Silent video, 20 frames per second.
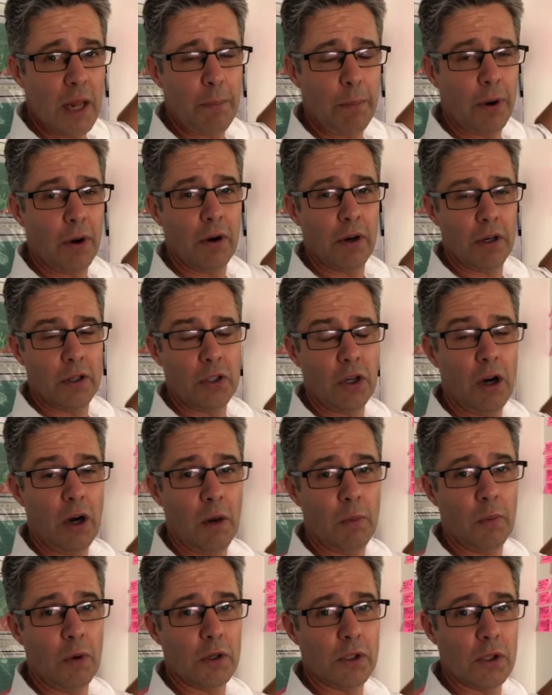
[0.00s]
period of time,
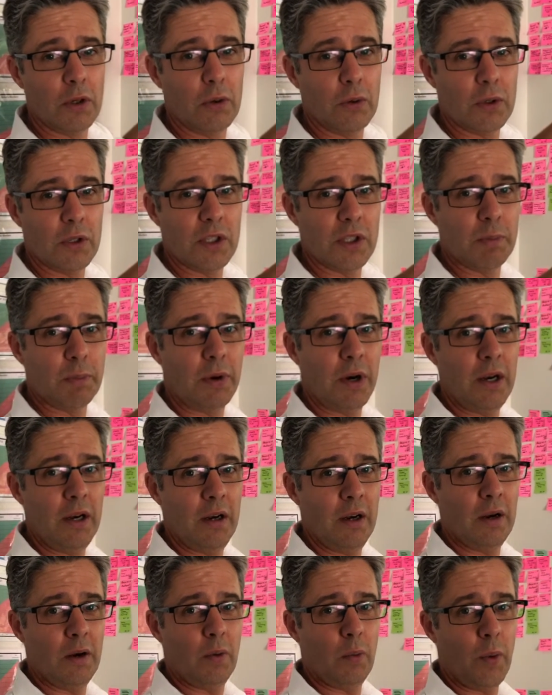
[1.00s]
what's called a sprint,
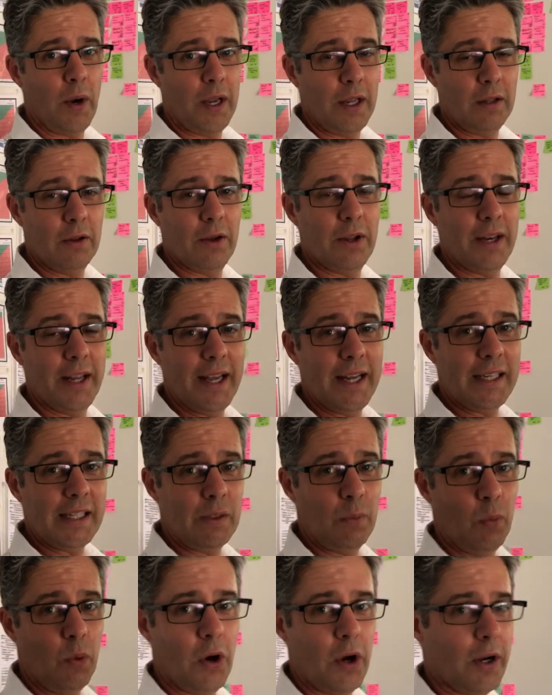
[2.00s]
where you're looking to get some
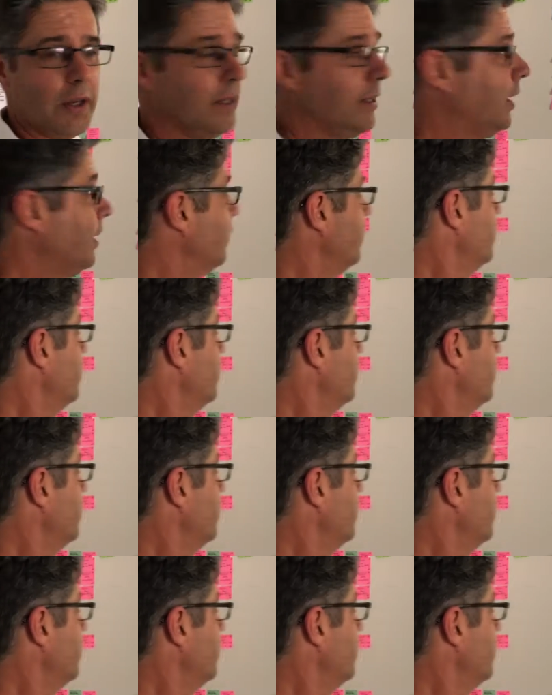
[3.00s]
work done.